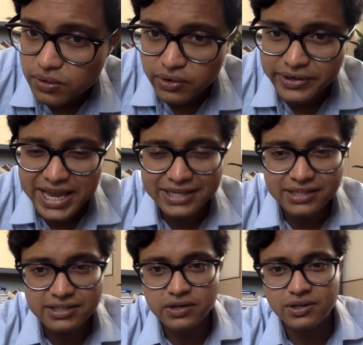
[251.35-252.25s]
ridendo
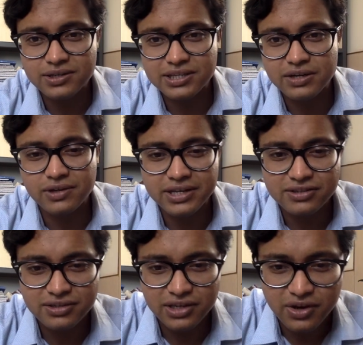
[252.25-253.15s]
singula
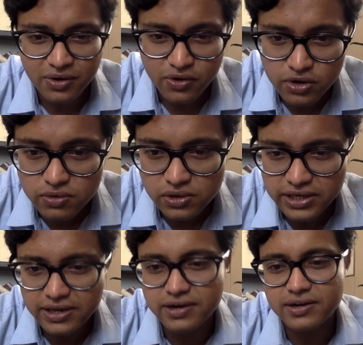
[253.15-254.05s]
singulis, rule
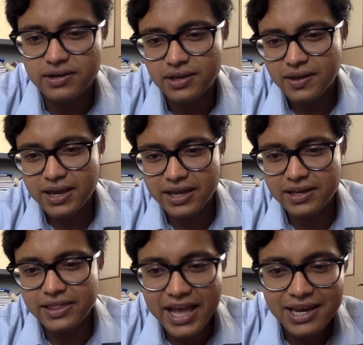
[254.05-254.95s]
here.
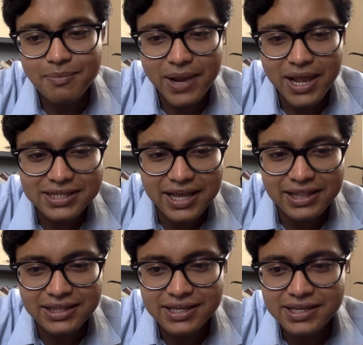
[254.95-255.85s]
And that implies
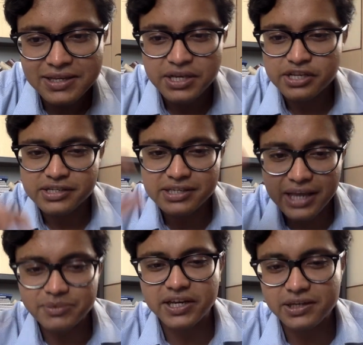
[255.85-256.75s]
that the
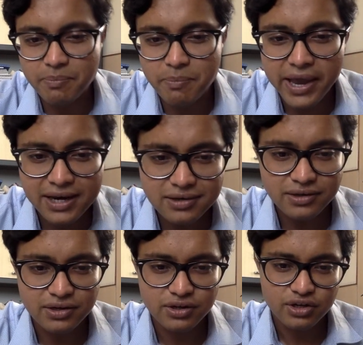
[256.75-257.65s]
subject men
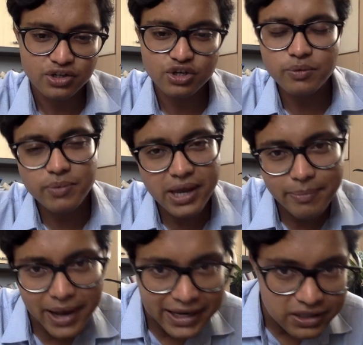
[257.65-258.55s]
should be
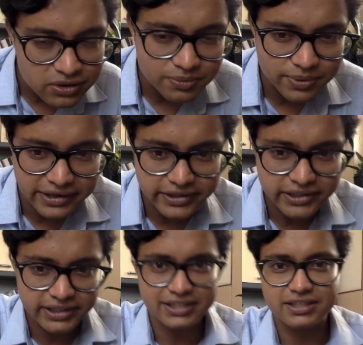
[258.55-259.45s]
applied to
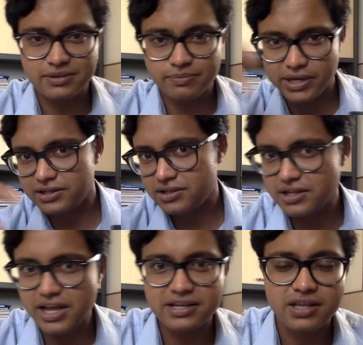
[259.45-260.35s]
fraternities, because
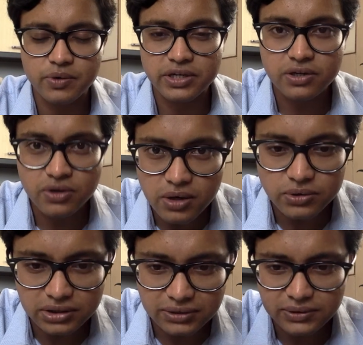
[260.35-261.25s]
that's how it
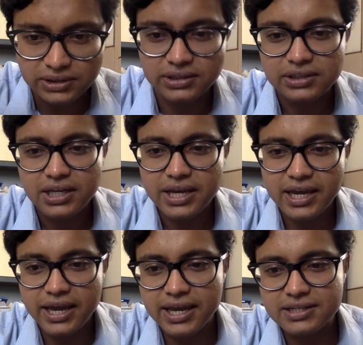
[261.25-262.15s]
goes.
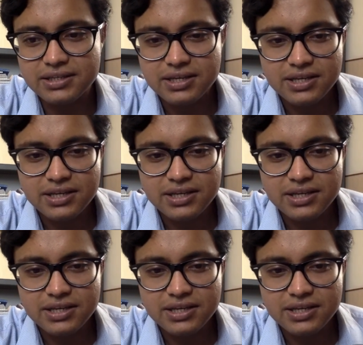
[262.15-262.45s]
And